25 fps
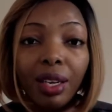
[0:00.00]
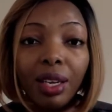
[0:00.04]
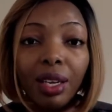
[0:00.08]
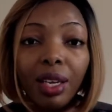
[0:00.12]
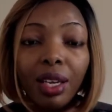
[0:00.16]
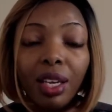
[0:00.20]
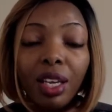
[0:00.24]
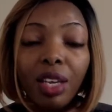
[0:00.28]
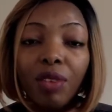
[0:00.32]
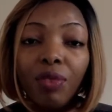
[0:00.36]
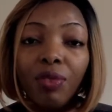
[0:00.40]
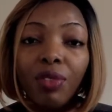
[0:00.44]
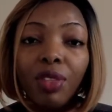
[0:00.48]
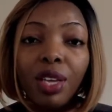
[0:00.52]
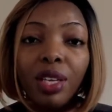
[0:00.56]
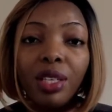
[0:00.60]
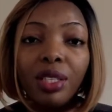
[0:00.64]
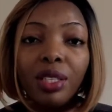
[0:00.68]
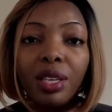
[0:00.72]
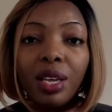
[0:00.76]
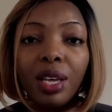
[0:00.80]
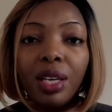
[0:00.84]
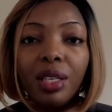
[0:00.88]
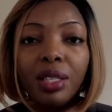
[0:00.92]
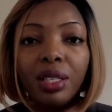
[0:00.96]
If they
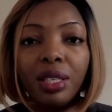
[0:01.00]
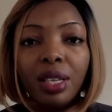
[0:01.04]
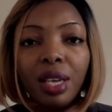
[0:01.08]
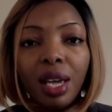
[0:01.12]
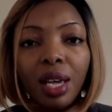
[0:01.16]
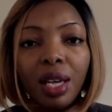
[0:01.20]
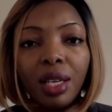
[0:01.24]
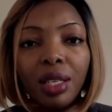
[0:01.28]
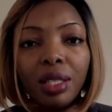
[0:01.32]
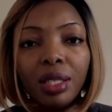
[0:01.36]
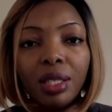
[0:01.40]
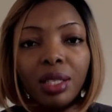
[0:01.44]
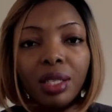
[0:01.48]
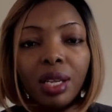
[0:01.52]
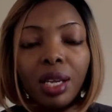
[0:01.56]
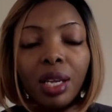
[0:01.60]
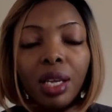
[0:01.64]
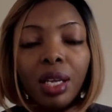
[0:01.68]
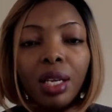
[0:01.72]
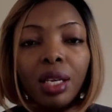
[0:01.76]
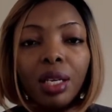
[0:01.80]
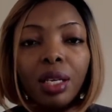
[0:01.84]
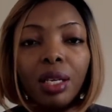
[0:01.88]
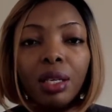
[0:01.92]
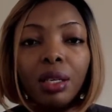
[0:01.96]
said yes,
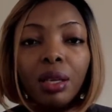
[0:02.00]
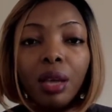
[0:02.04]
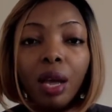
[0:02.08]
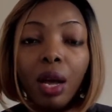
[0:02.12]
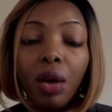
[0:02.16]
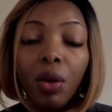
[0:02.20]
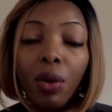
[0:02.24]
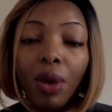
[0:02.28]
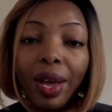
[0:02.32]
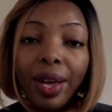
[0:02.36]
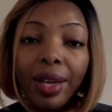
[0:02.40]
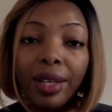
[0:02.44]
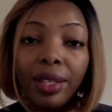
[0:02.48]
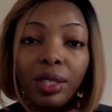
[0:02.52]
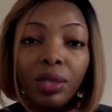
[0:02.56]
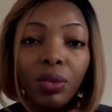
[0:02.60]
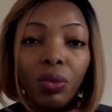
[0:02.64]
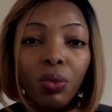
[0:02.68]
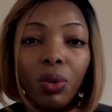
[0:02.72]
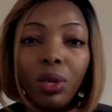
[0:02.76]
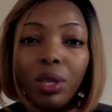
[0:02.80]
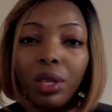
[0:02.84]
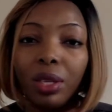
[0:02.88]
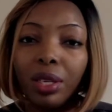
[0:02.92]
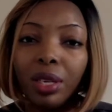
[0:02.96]
and I'll ask,
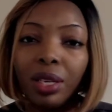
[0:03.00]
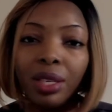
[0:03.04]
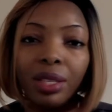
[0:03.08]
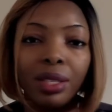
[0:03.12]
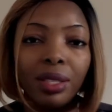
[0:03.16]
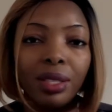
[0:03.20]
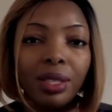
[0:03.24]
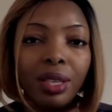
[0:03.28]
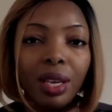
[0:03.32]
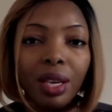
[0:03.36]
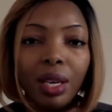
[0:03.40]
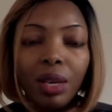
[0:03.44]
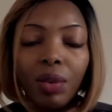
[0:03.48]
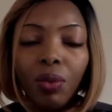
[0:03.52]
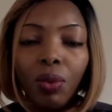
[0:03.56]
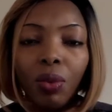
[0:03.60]
what did they say?